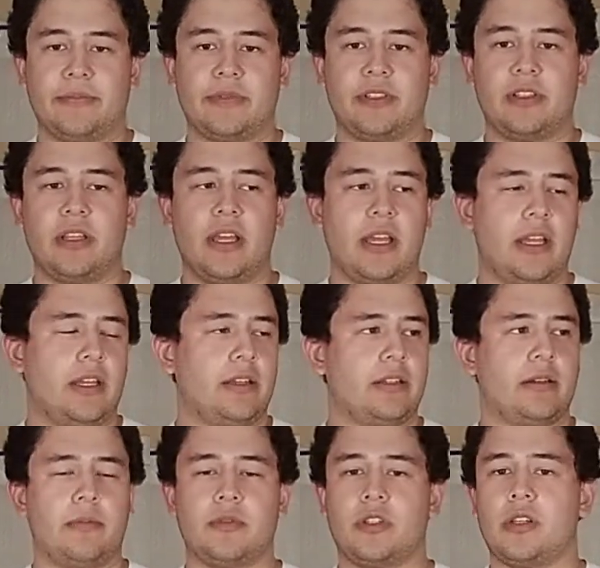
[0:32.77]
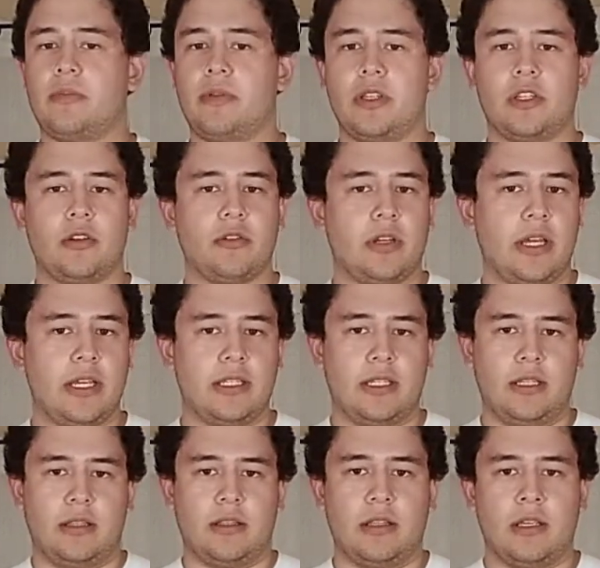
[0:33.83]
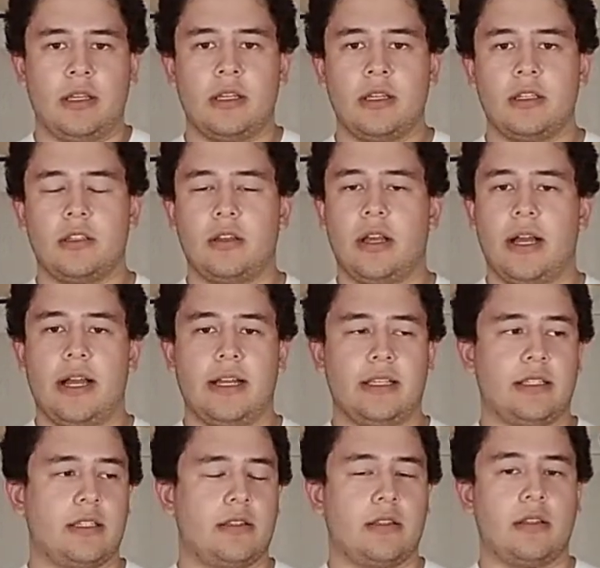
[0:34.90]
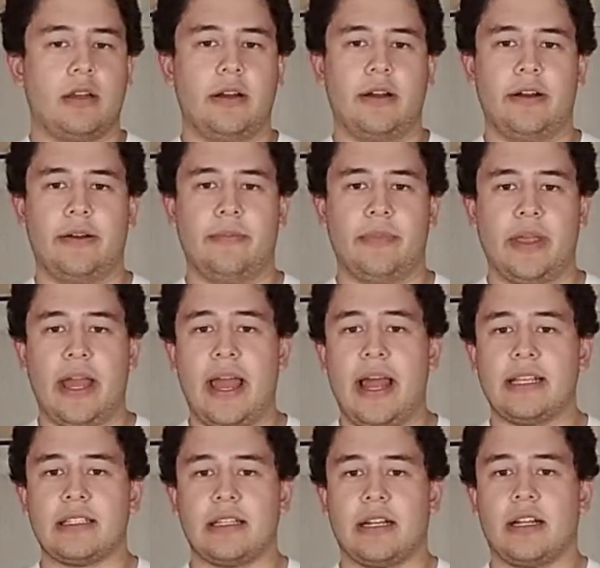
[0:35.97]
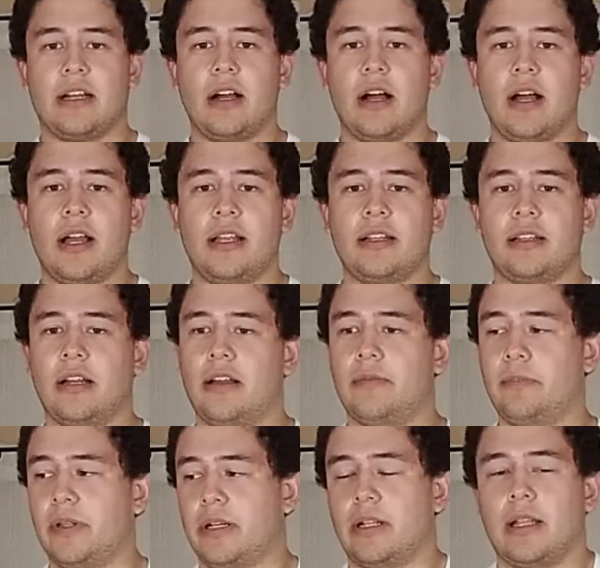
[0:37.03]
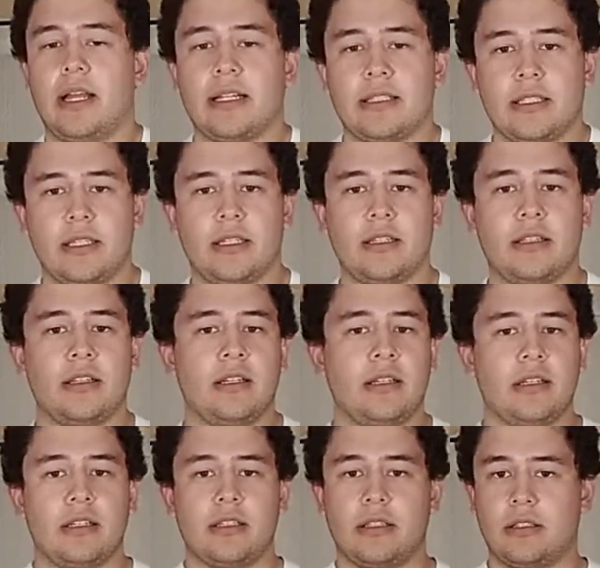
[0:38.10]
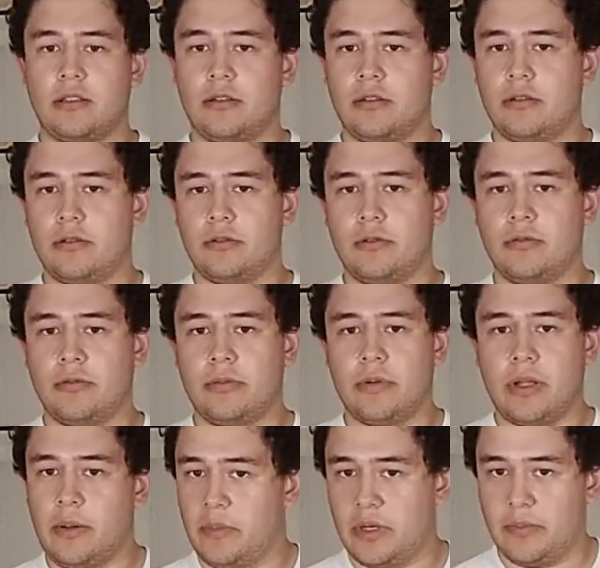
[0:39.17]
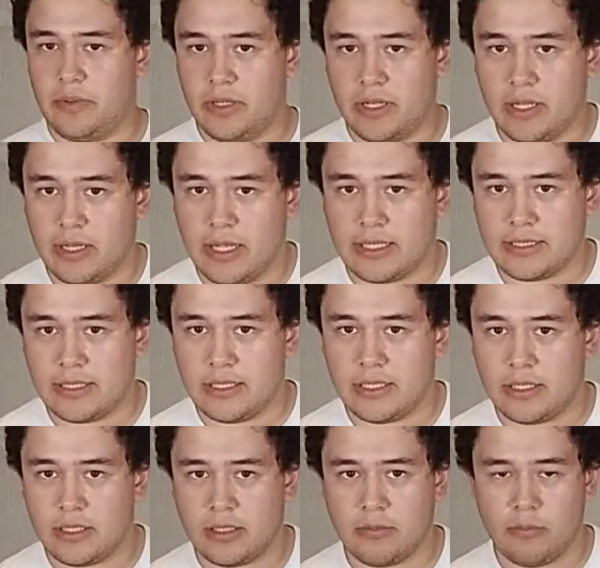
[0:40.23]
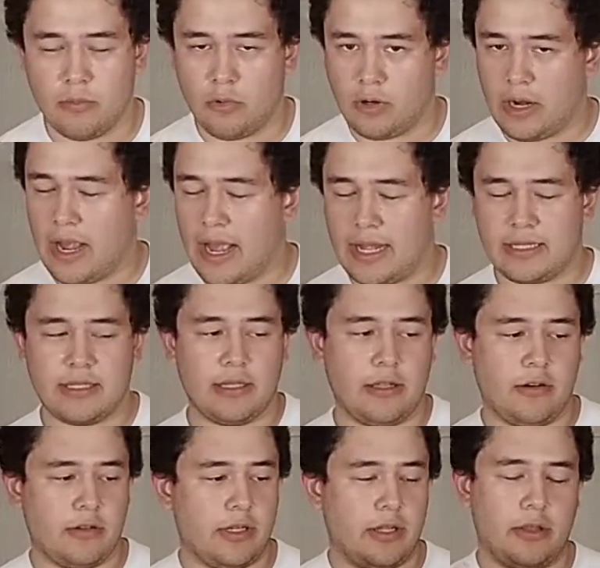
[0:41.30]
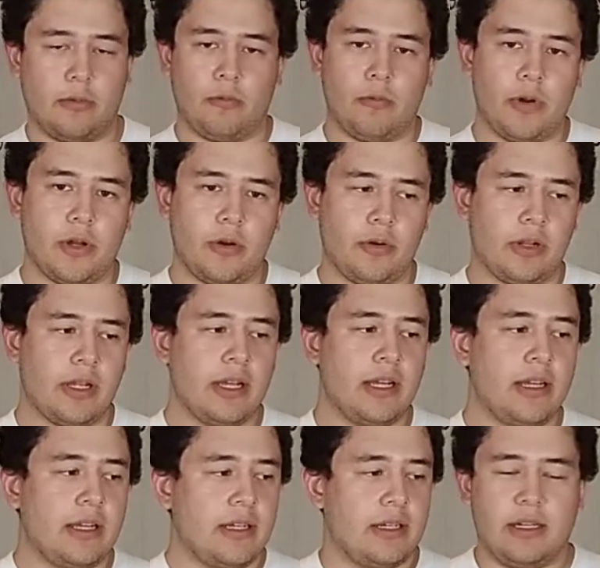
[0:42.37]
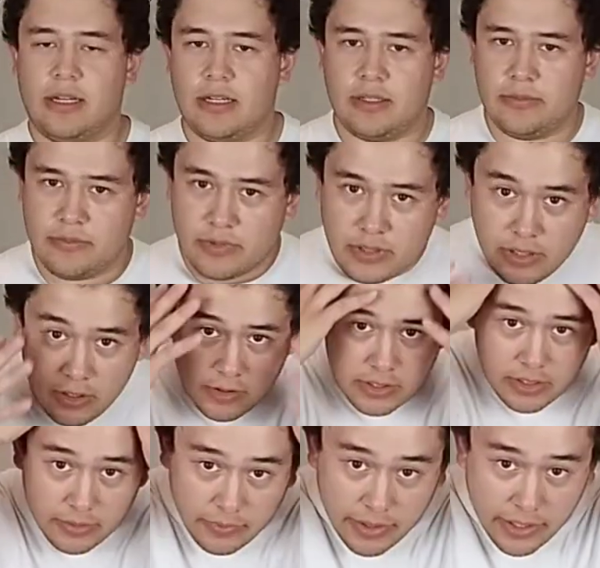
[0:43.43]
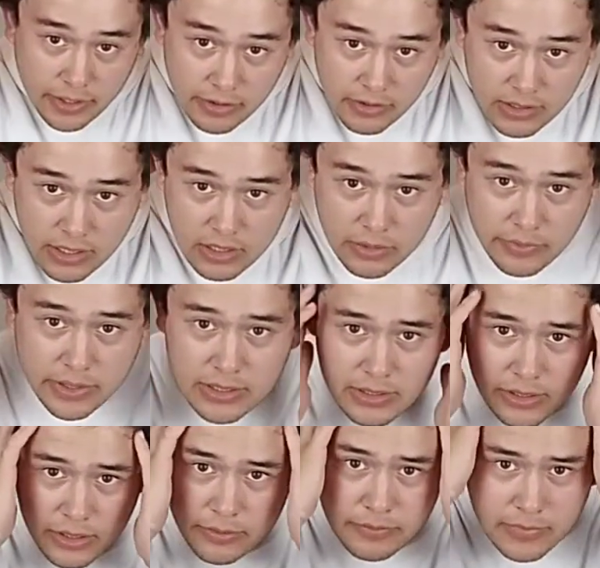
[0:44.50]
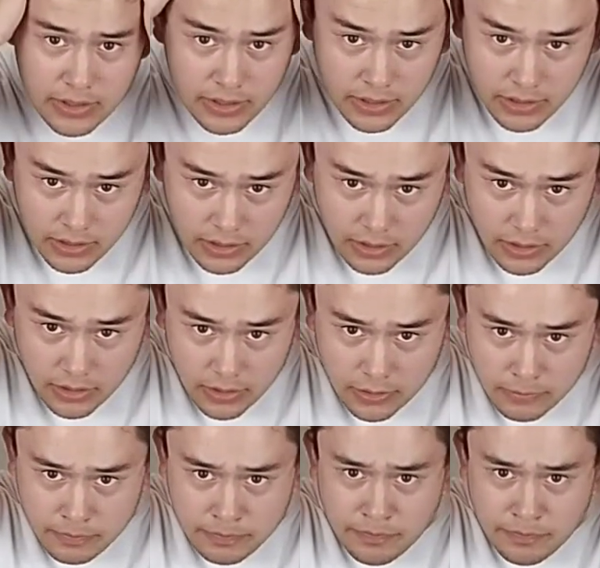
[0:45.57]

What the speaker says: today I'm just going to be showcasing you guys the hats that I got. I've been collecting. Still, I'm going to be collecting more hats later down the road. Sorry that my hair is kind of messed up, you know,